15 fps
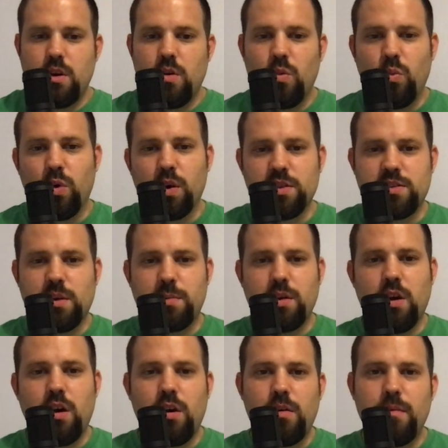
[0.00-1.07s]
What is up,
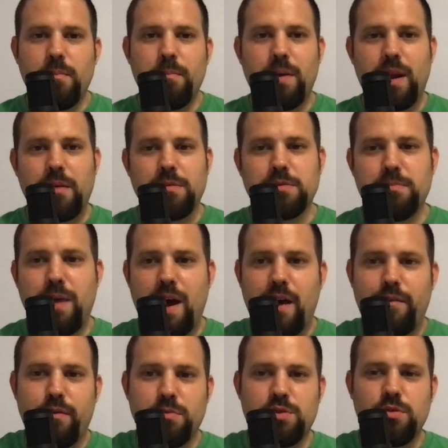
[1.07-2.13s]
y'all? My name is
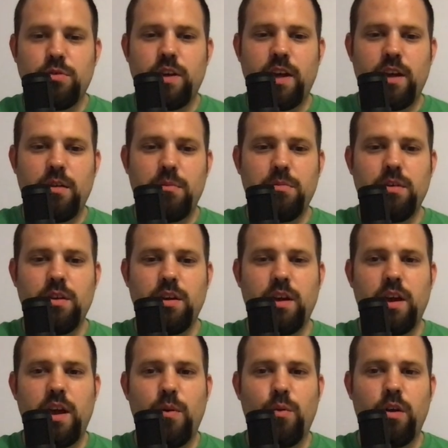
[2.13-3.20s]
Matt from 2Game,
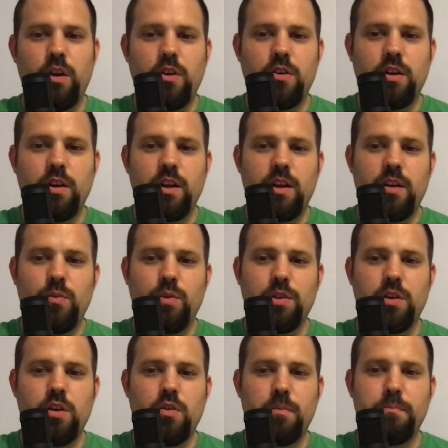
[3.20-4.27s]
and we're here today with
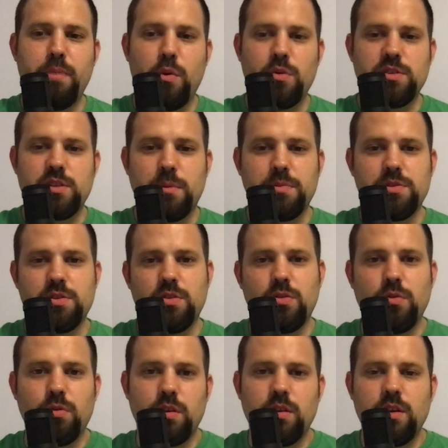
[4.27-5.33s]
another bonus
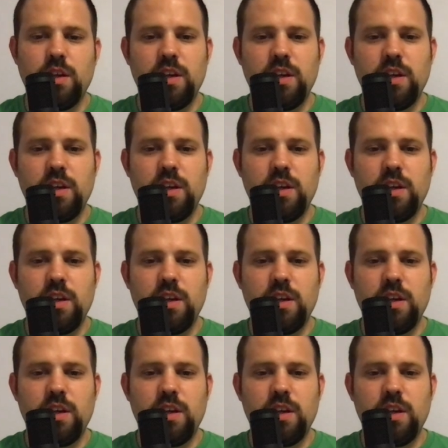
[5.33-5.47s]
episode.